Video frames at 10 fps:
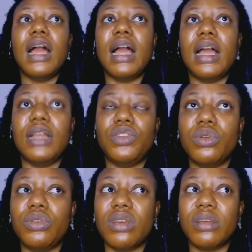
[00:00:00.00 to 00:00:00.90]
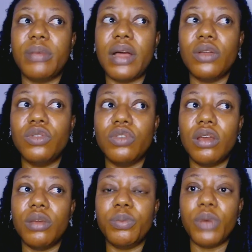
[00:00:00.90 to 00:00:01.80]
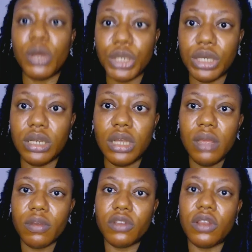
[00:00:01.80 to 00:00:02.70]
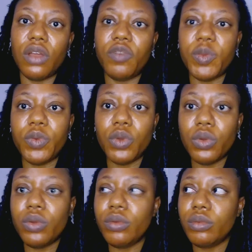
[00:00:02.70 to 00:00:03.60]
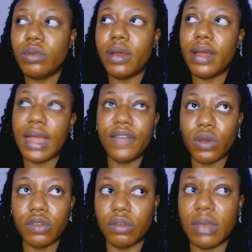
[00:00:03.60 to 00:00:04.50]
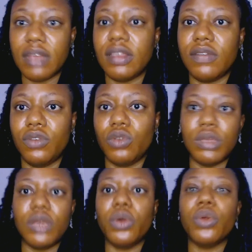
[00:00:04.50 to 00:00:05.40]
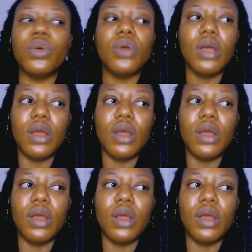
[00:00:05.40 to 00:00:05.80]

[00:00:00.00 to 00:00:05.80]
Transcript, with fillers: I uh, just want to talk about um, purging because a lot of people uh, a few customers have told me, oh,